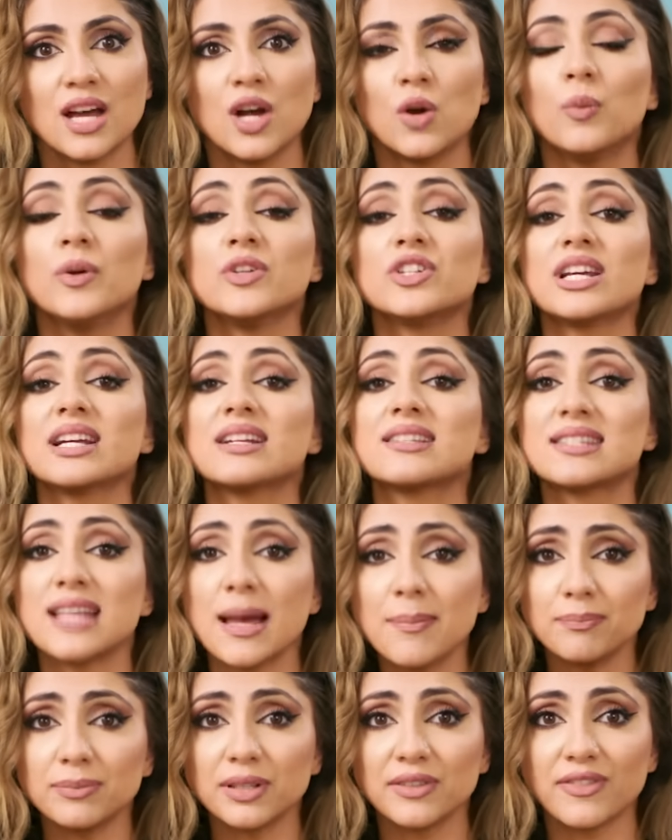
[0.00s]
which
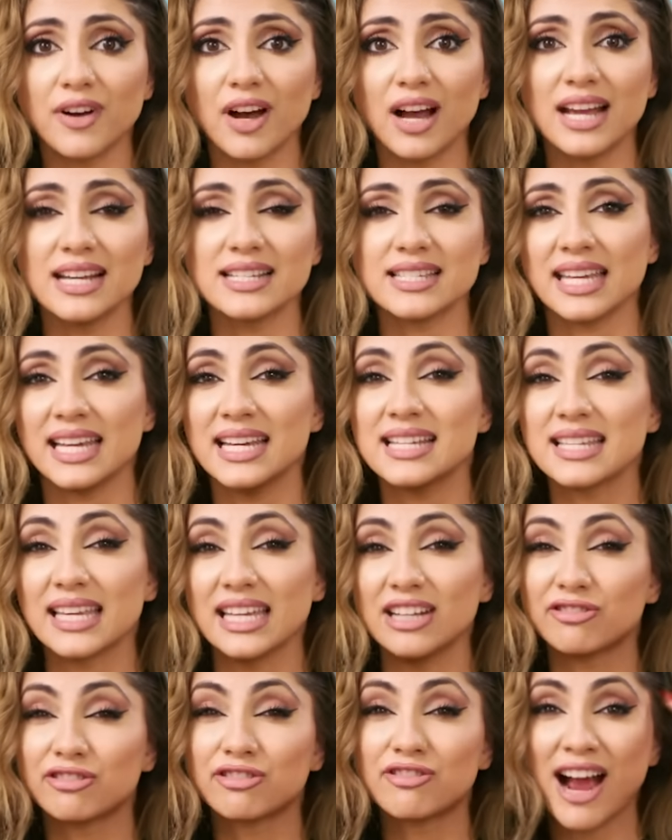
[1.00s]
exemplifies his
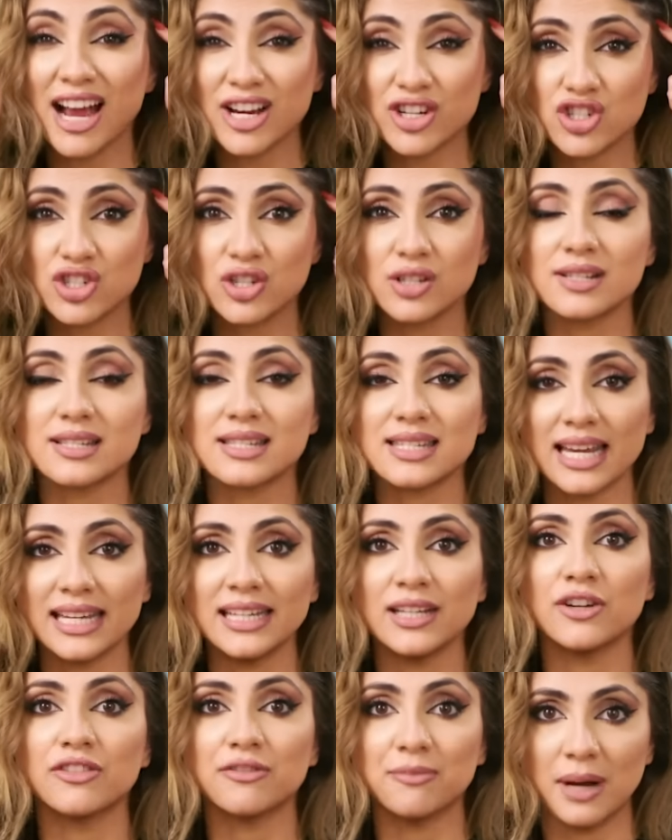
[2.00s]
irrational
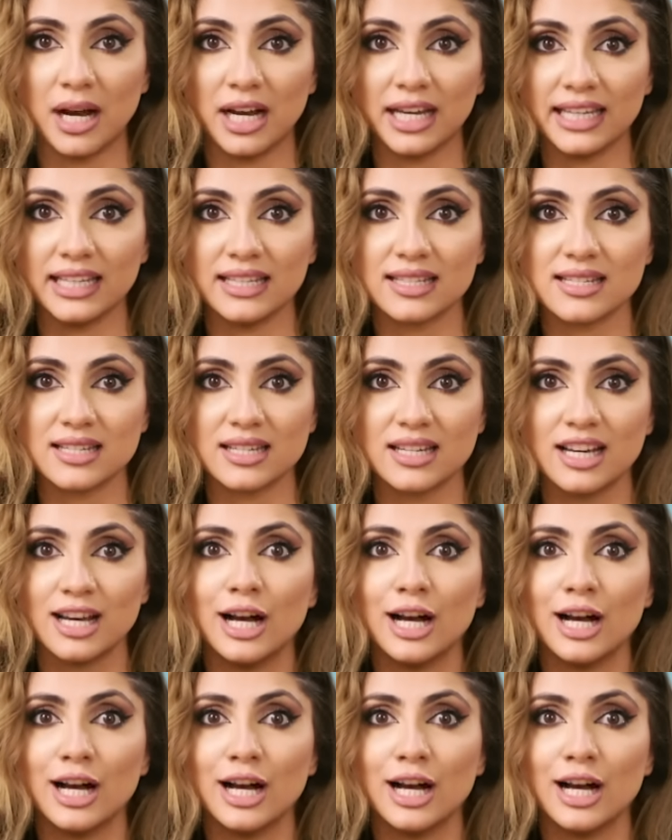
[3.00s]
state of mind.